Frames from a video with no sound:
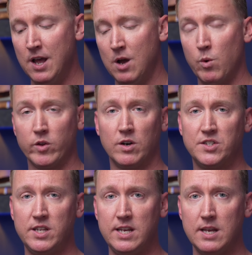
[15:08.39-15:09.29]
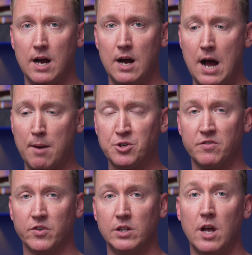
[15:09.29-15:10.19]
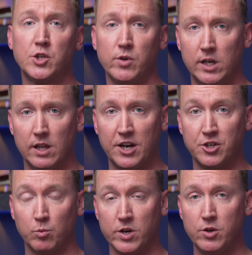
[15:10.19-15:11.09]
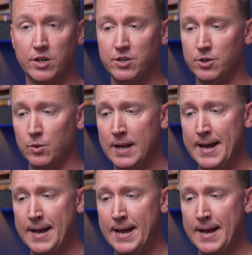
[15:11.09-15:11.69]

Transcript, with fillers: whether it's the uh, option for the luxury collection where you can do